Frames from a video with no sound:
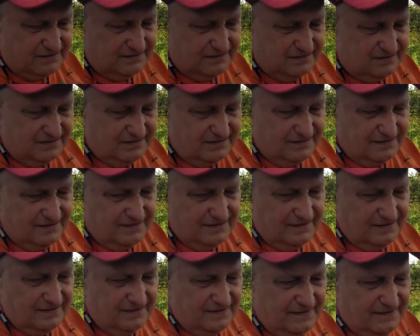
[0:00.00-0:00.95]

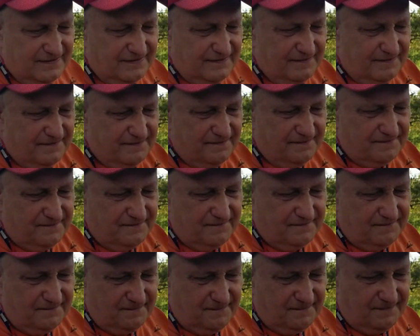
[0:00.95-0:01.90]

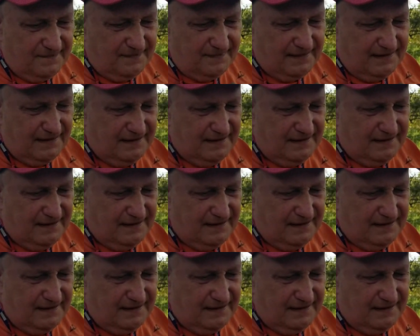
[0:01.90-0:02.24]
(silence)